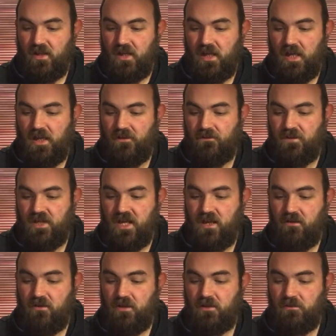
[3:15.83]

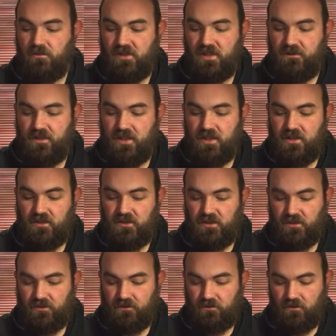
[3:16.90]
Vieira, I believe that is.